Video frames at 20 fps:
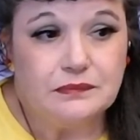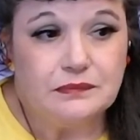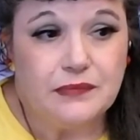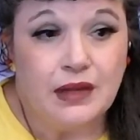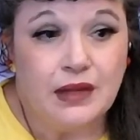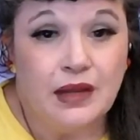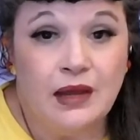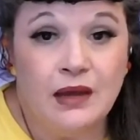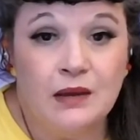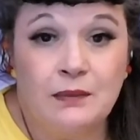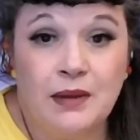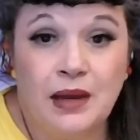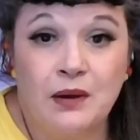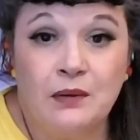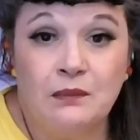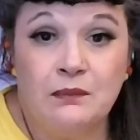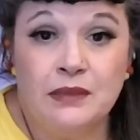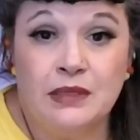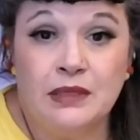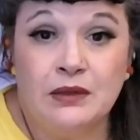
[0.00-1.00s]
about
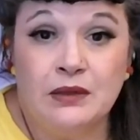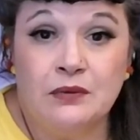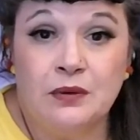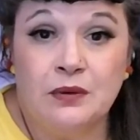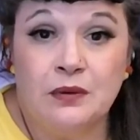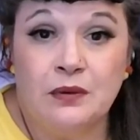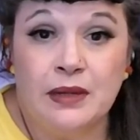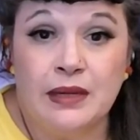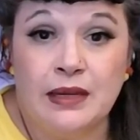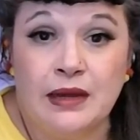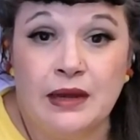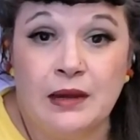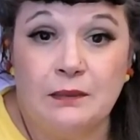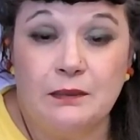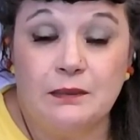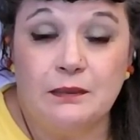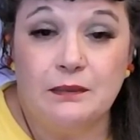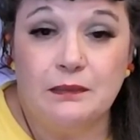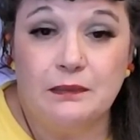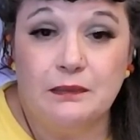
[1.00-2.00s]
me growing up
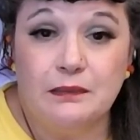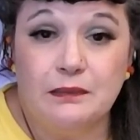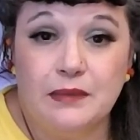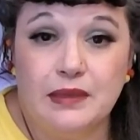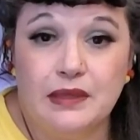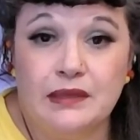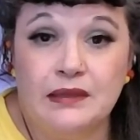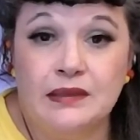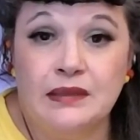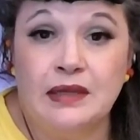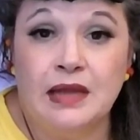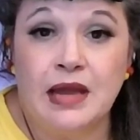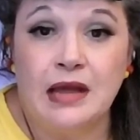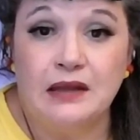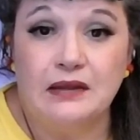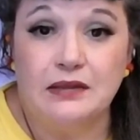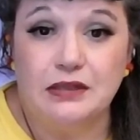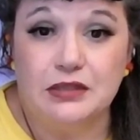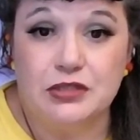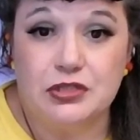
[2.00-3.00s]
in the
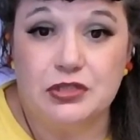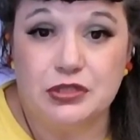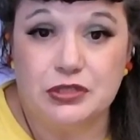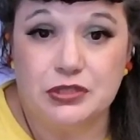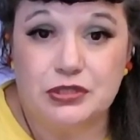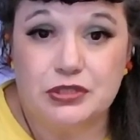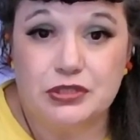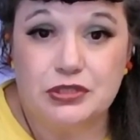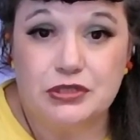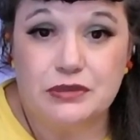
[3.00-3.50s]
Catholic Church.